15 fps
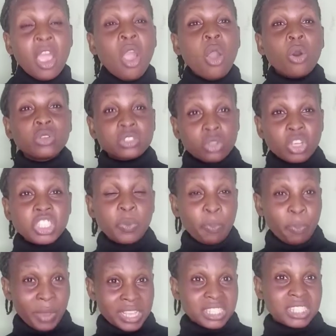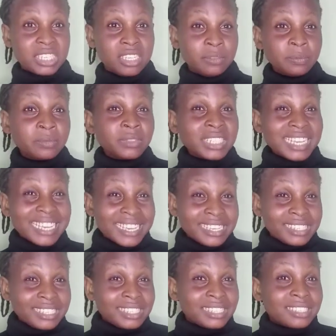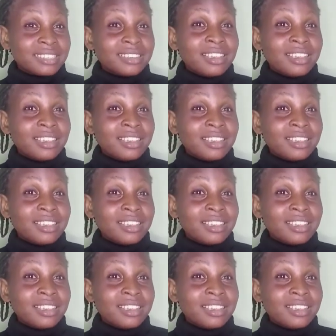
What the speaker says: or such person is